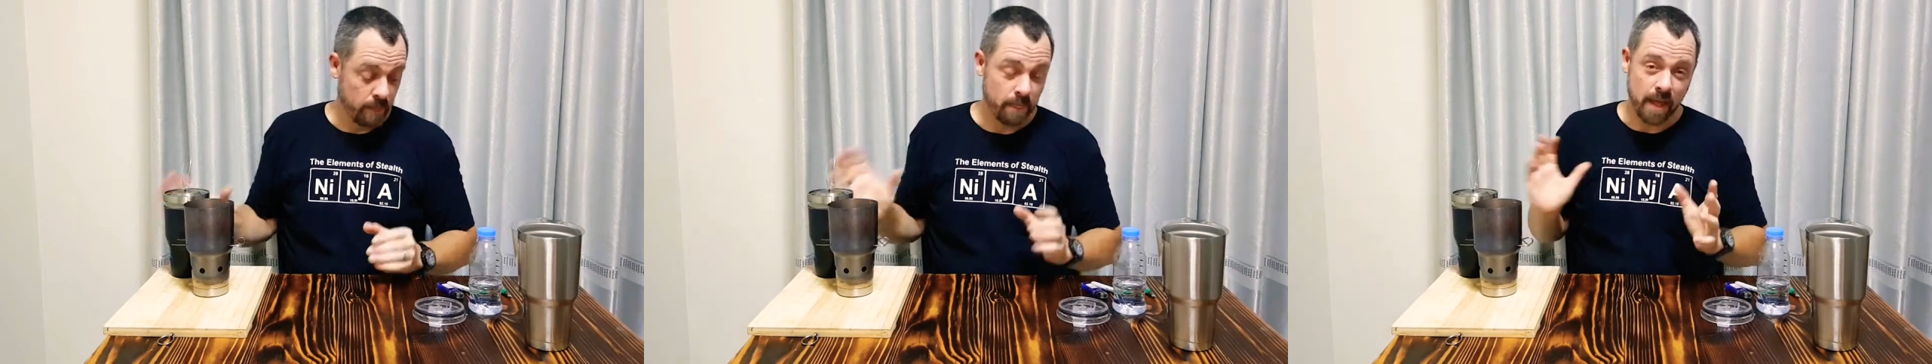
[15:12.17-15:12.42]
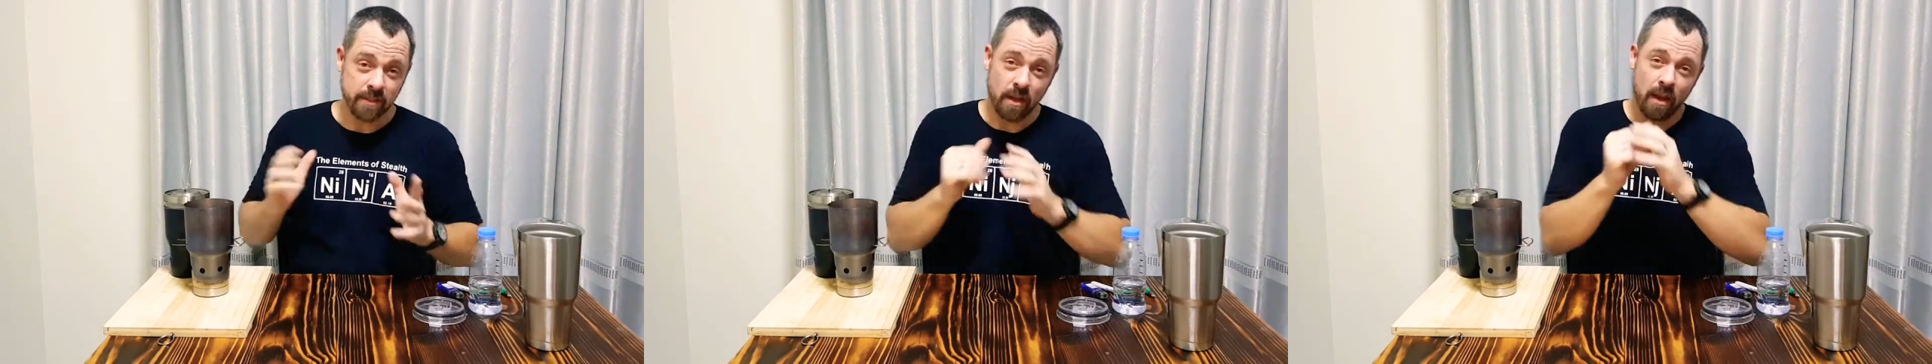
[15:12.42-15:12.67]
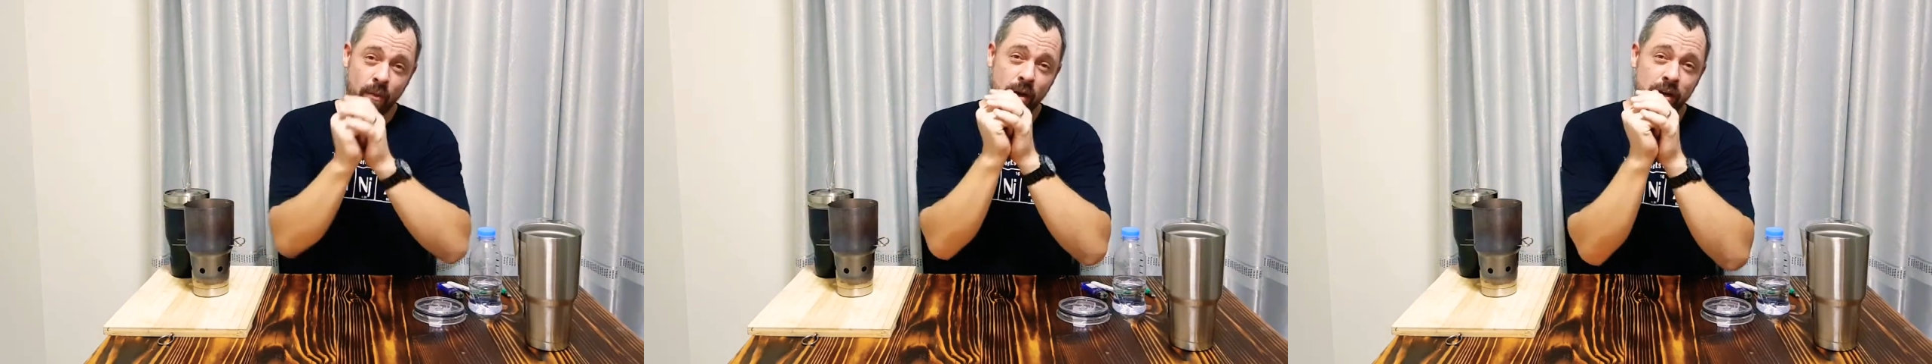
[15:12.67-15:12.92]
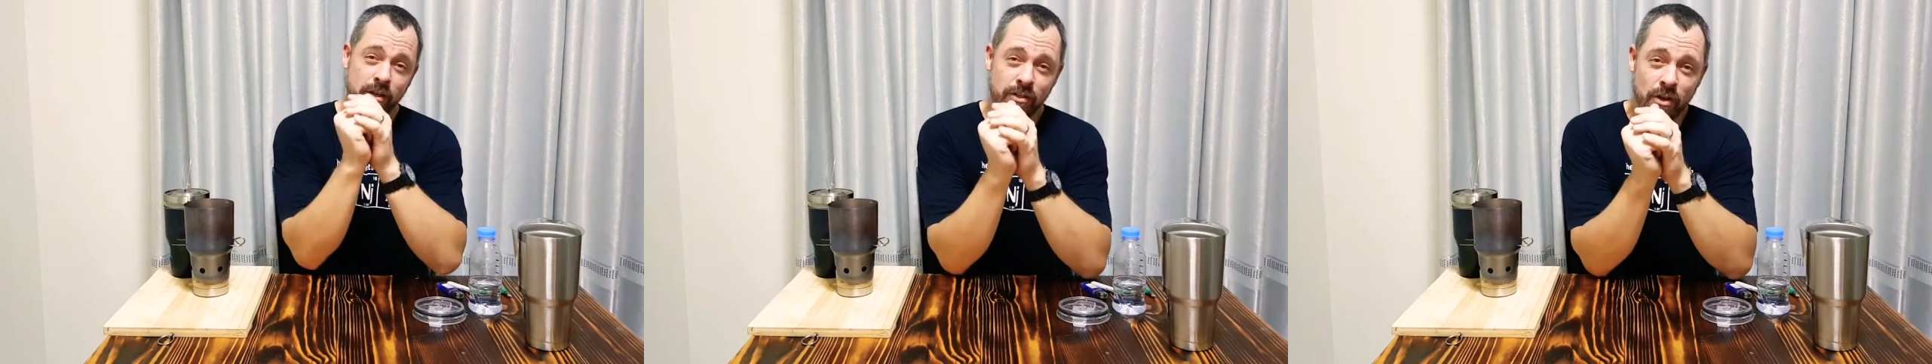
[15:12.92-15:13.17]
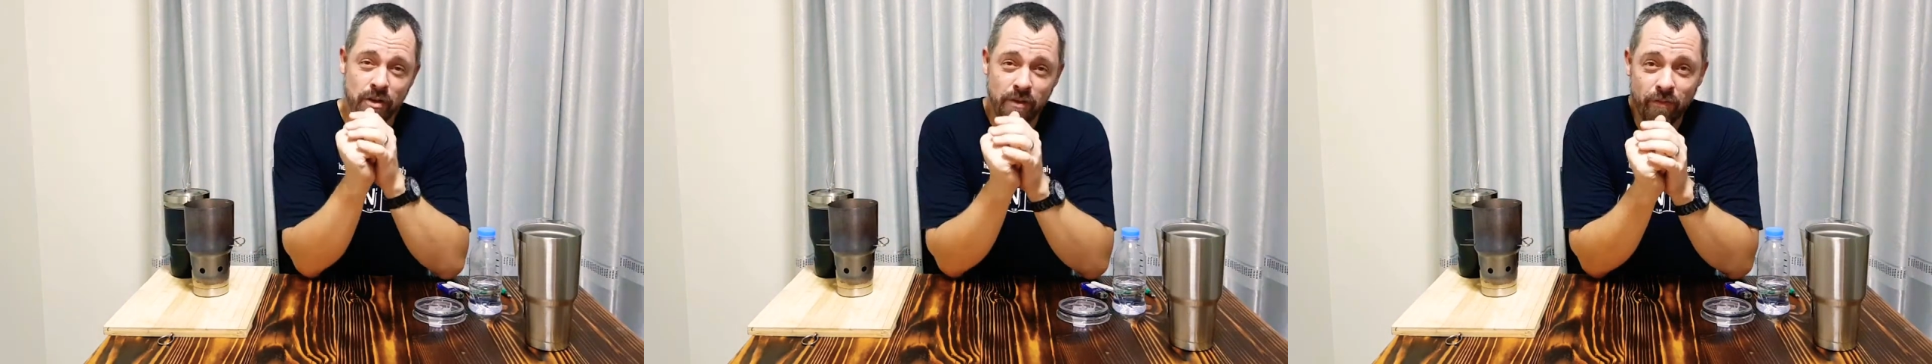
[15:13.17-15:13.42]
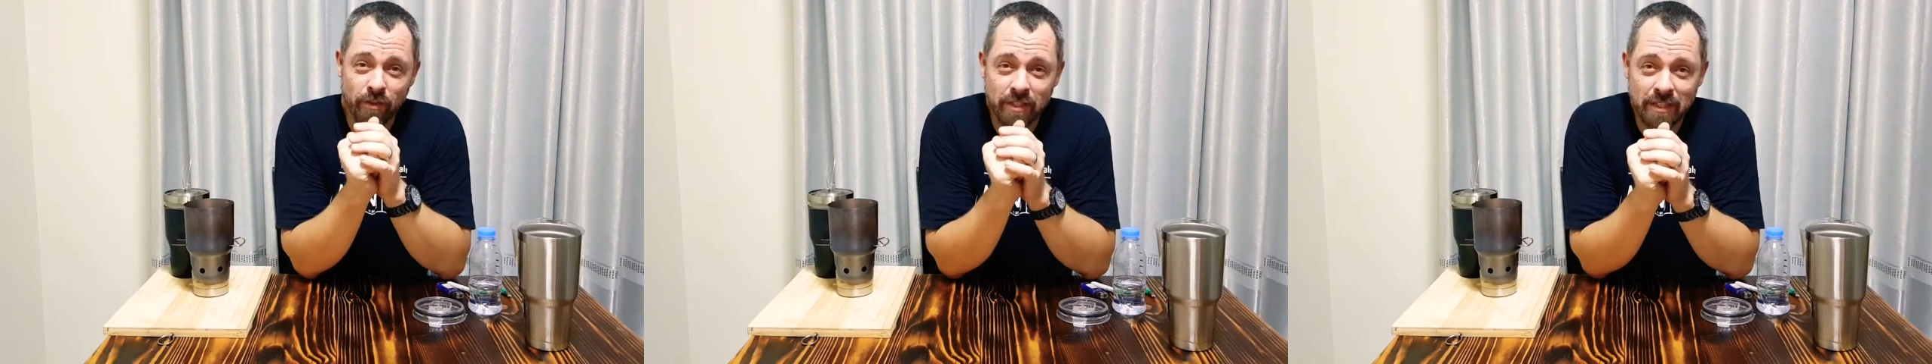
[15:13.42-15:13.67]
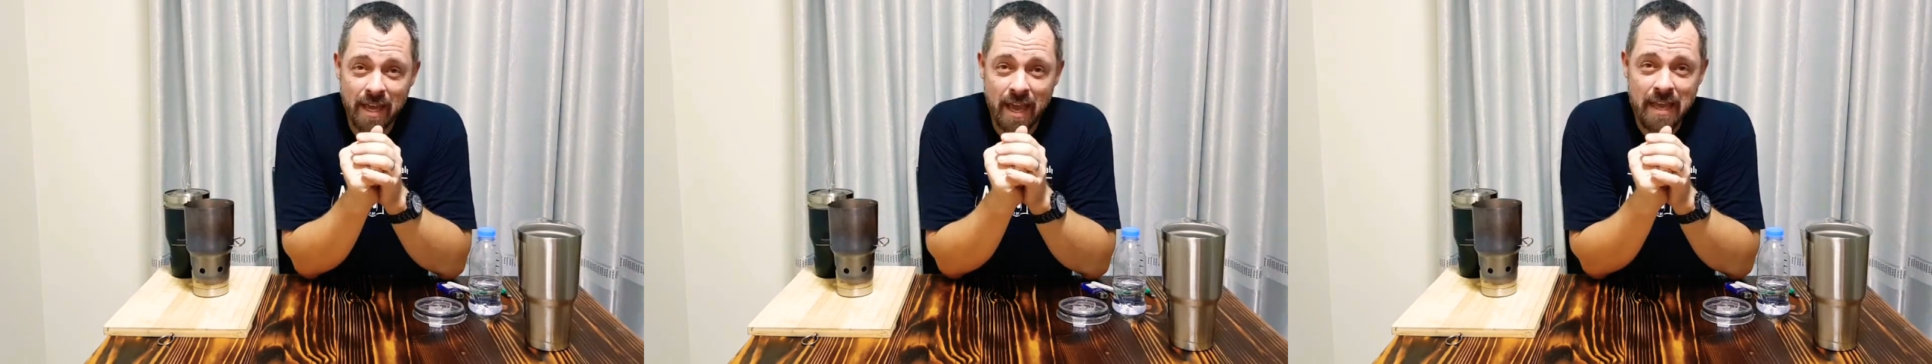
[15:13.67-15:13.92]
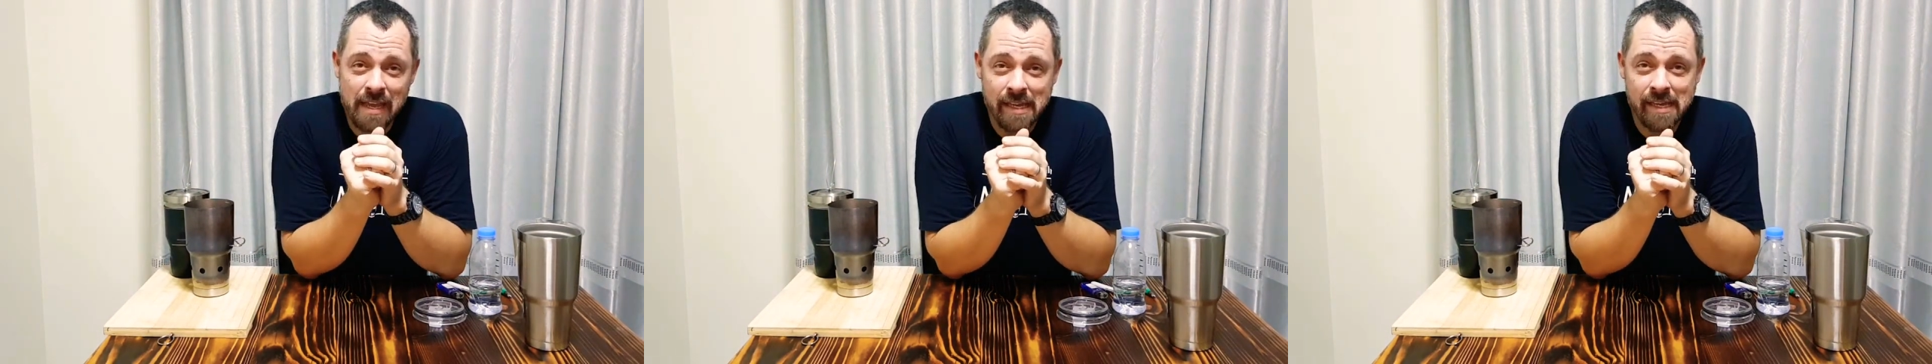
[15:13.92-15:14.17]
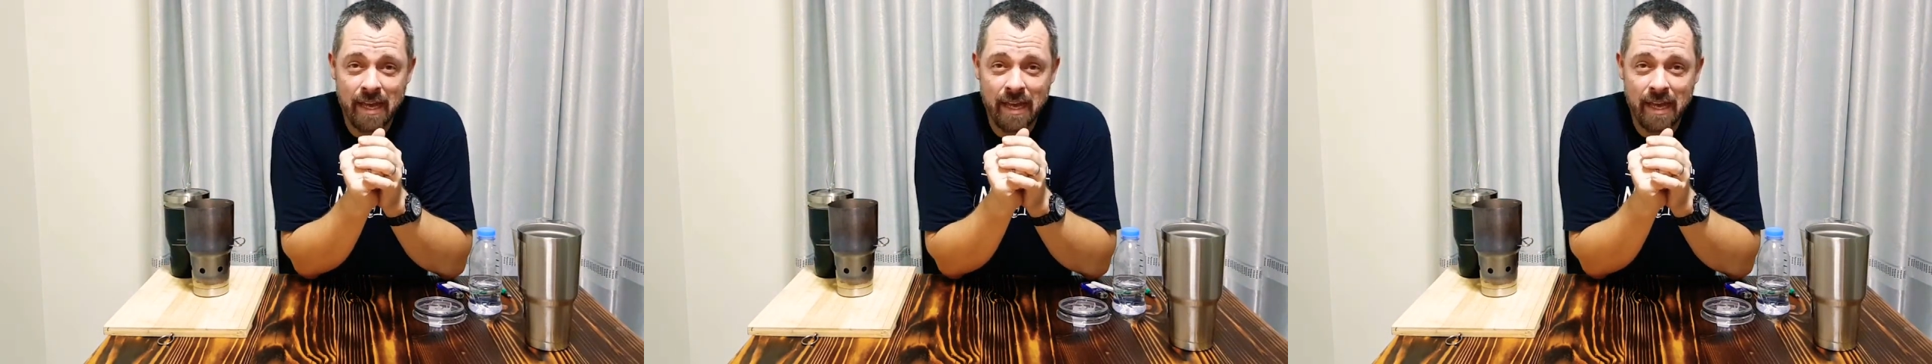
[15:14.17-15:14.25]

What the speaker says: That's all I wanted to show you for today.